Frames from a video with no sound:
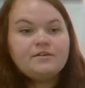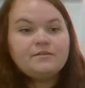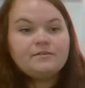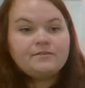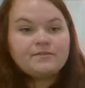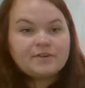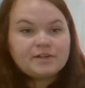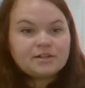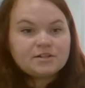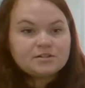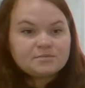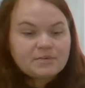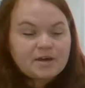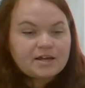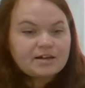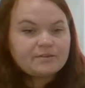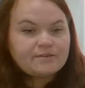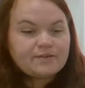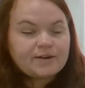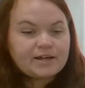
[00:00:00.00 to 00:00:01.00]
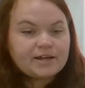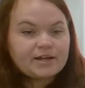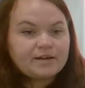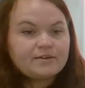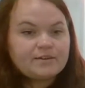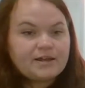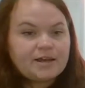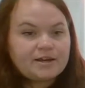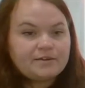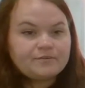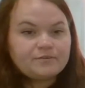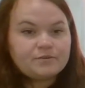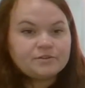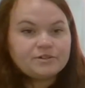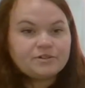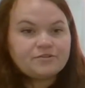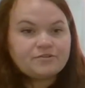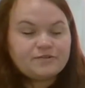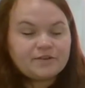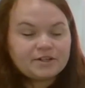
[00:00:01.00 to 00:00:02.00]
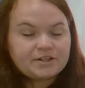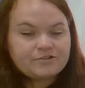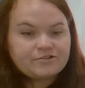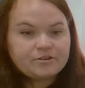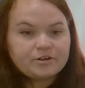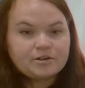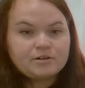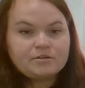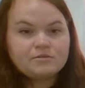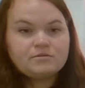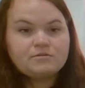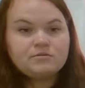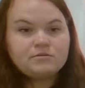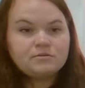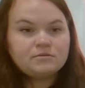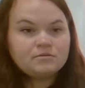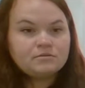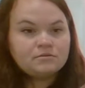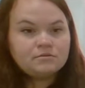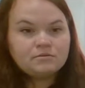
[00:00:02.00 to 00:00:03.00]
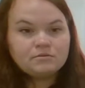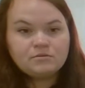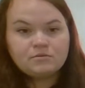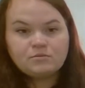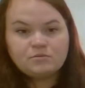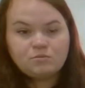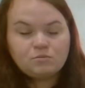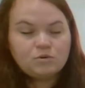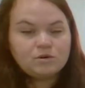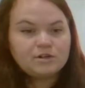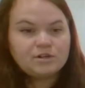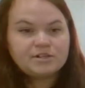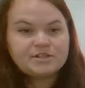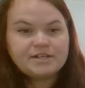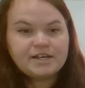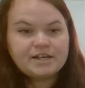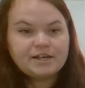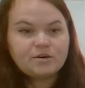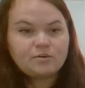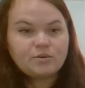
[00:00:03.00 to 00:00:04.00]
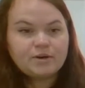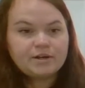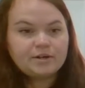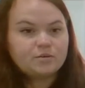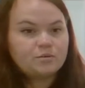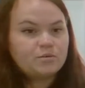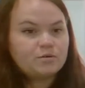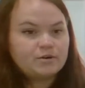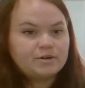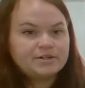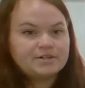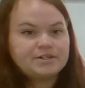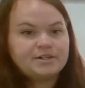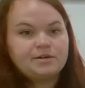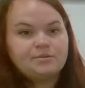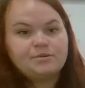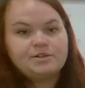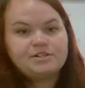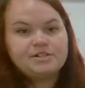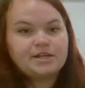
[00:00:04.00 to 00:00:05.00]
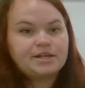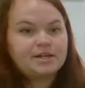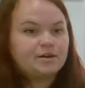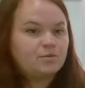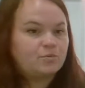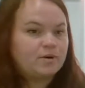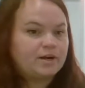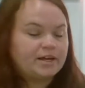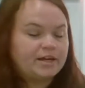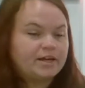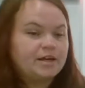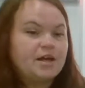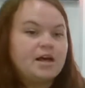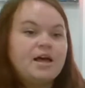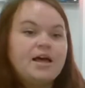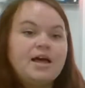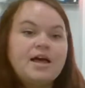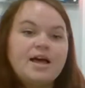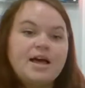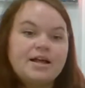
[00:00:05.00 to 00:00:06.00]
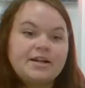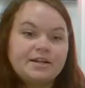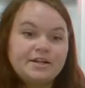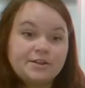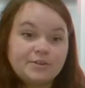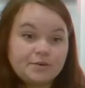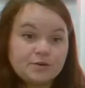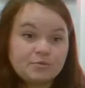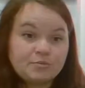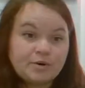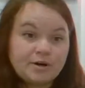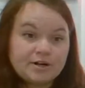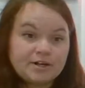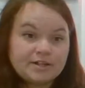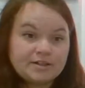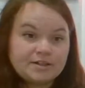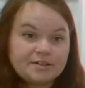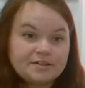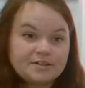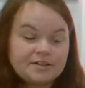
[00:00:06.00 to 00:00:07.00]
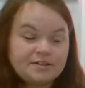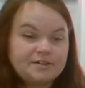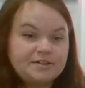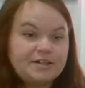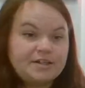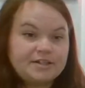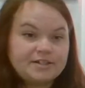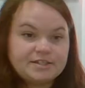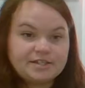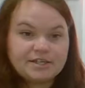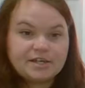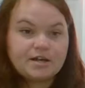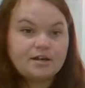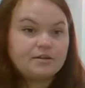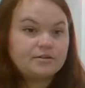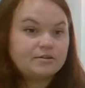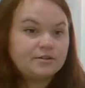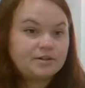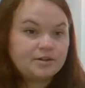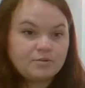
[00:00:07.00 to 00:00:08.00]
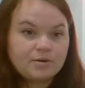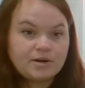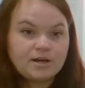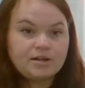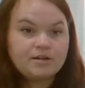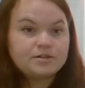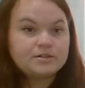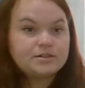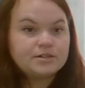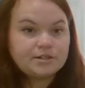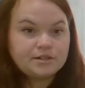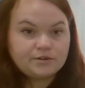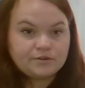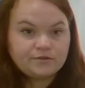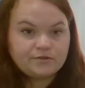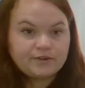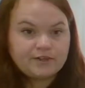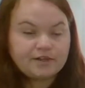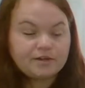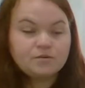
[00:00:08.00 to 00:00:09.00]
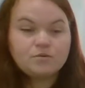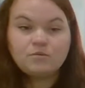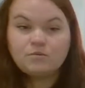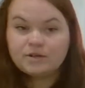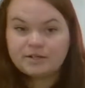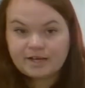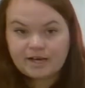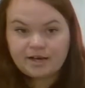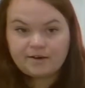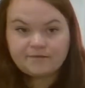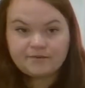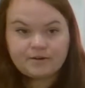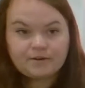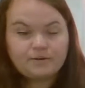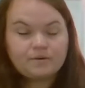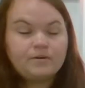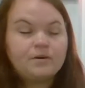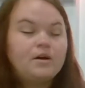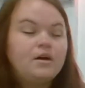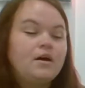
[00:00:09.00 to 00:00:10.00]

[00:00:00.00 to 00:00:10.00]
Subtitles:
Field modifying a line voltage fixture would take away your warranty, would take away any third-party listings, ETL, UL, TUV, what have you.